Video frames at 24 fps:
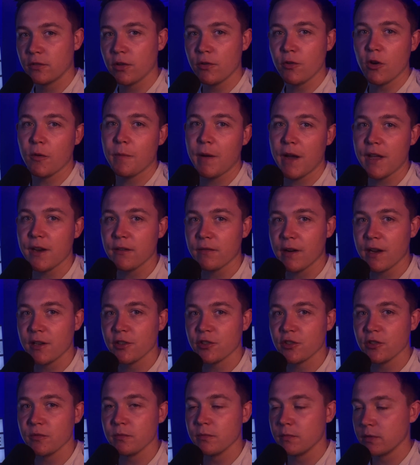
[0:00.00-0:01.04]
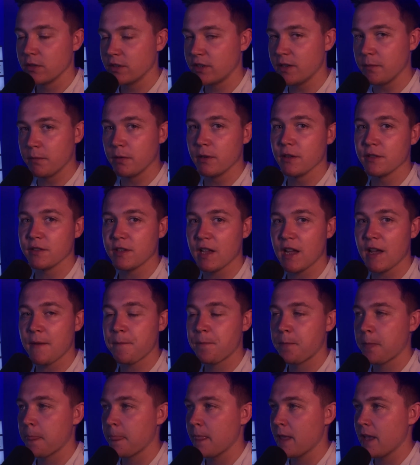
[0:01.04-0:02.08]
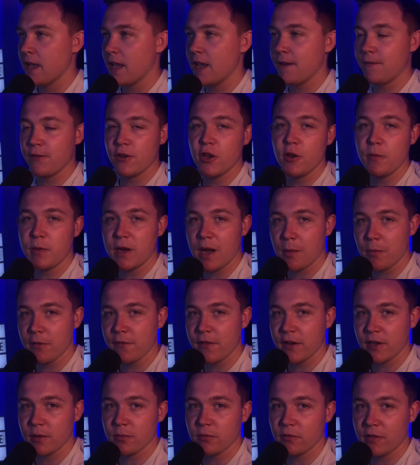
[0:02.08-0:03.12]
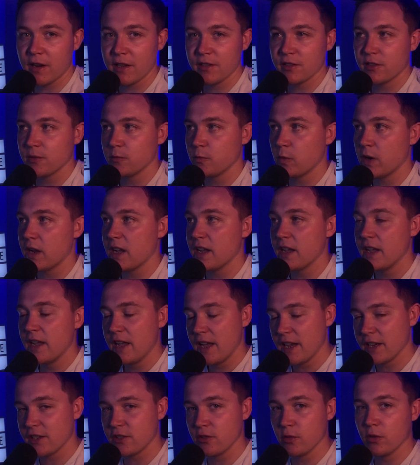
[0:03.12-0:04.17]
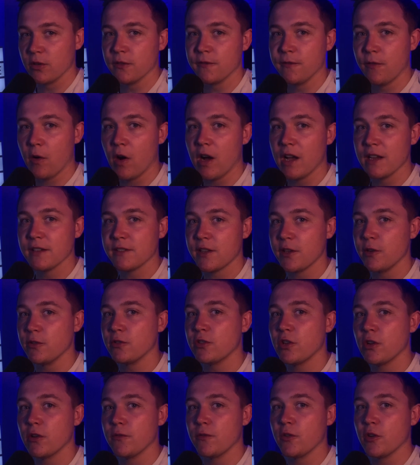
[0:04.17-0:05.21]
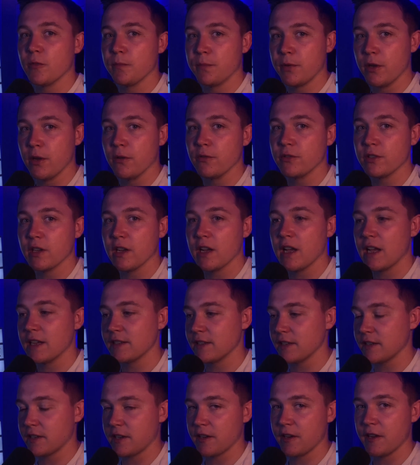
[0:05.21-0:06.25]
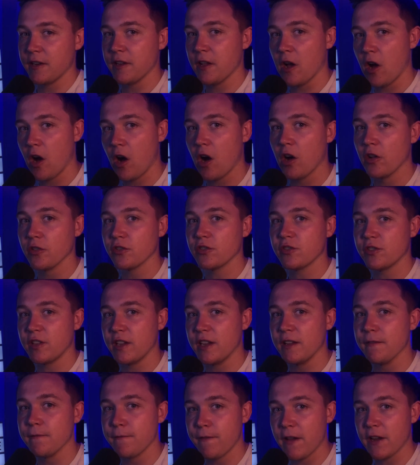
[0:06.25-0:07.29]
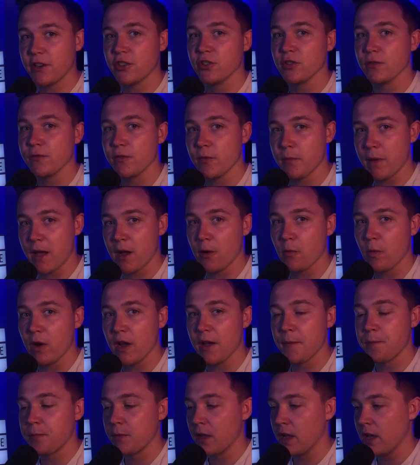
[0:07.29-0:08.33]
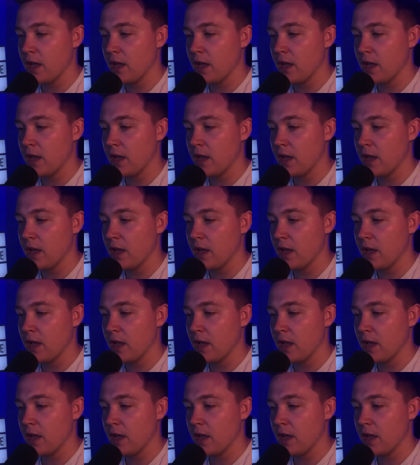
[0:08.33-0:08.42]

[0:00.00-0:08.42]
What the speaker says: do not pay the ransom, simple as that. If you do become a victim of ransomware, it's not advised that you turn off your computer, as this can enhance the infection of the malware.